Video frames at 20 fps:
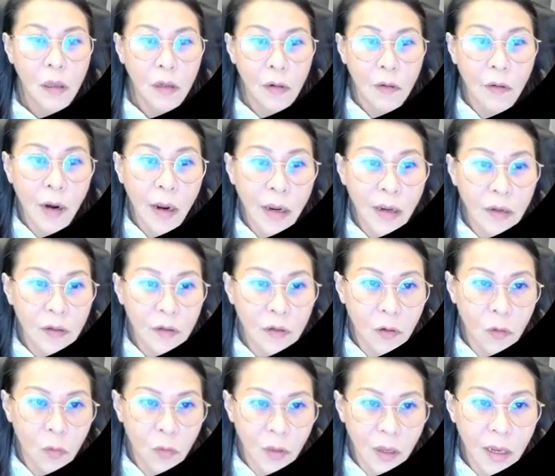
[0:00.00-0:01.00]
right
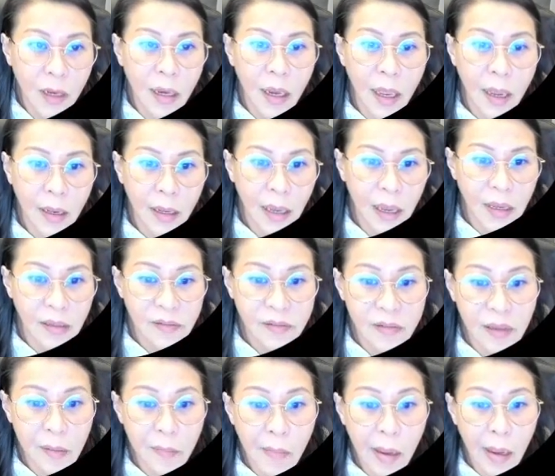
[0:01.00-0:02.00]
okay lah can
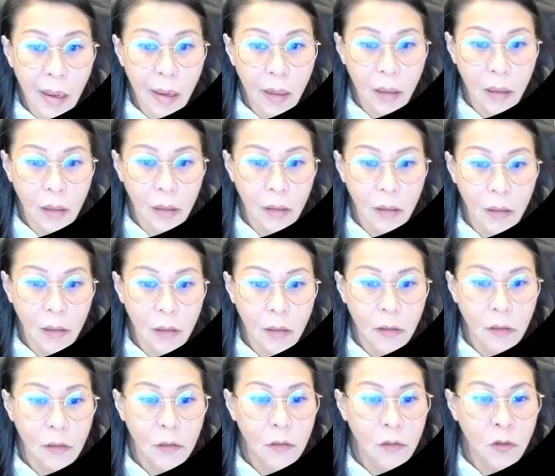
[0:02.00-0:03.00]
accept lah
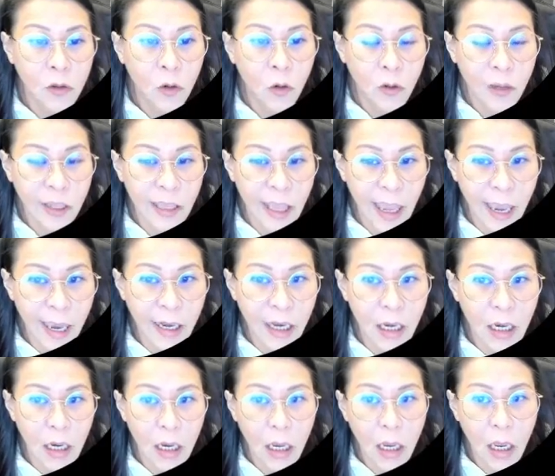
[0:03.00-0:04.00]
so
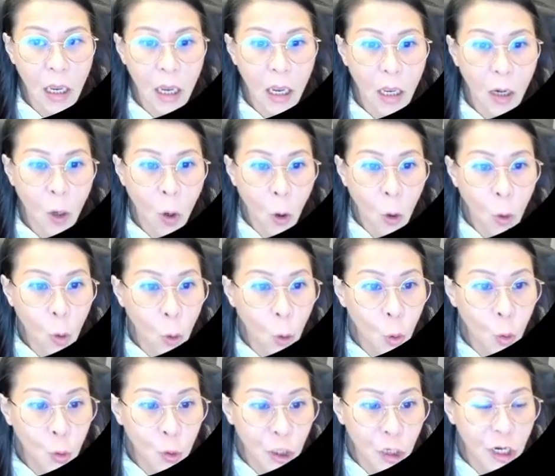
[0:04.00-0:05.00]
can
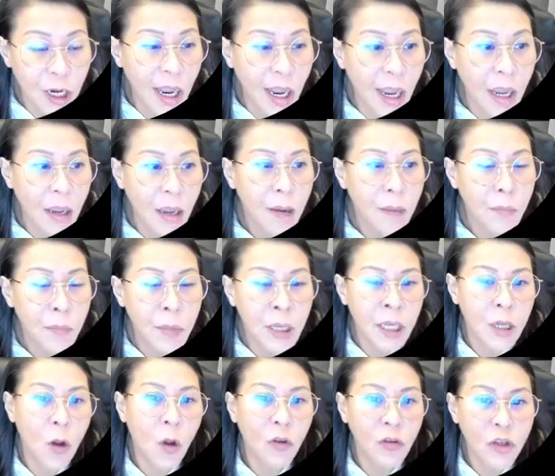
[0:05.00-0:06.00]
conclusion ah
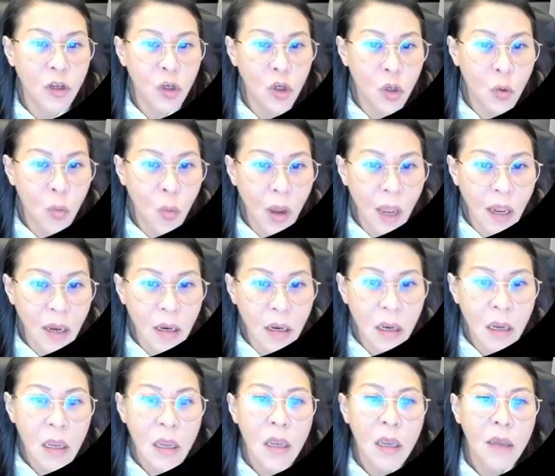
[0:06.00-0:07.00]
meet condition one
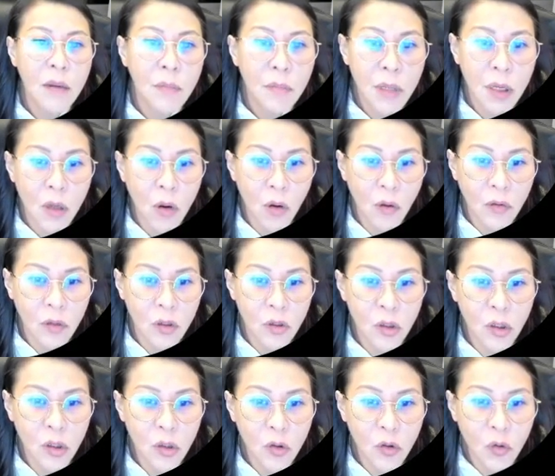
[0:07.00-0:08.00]
meet
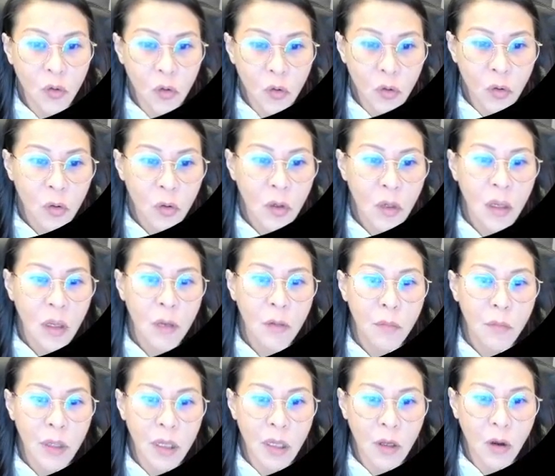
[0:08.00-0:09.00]
condition two
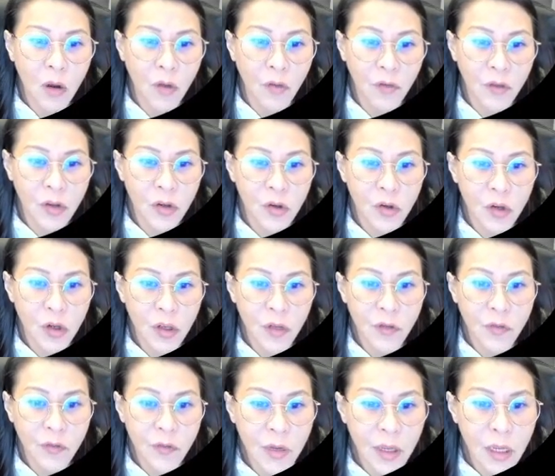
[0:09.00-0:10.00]
meet condition
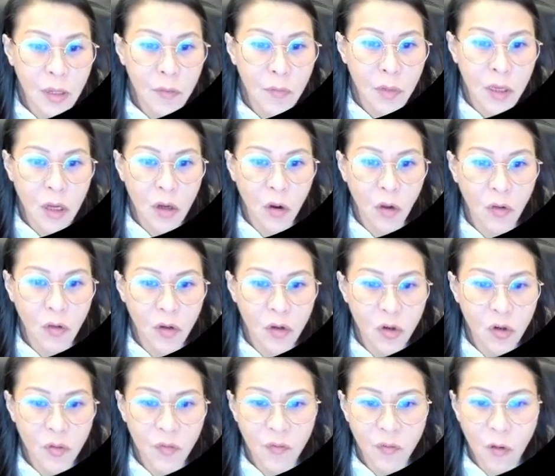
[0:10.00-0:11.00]
three meet
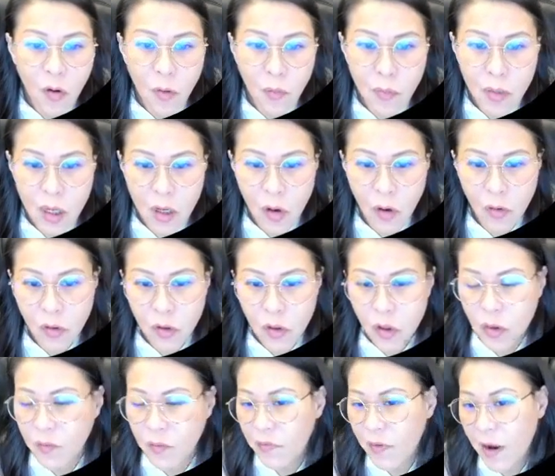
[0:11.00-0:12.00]
condition four meet
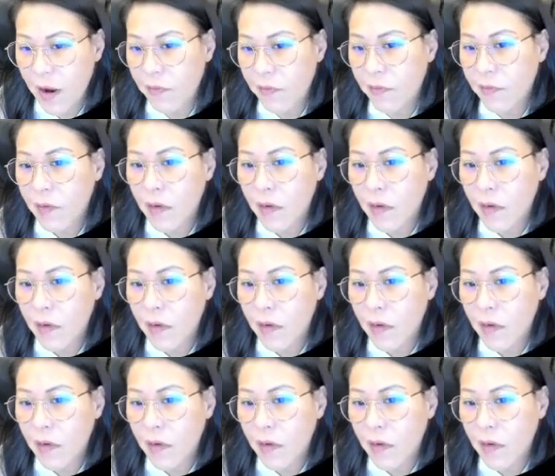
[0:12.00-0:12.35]
condition five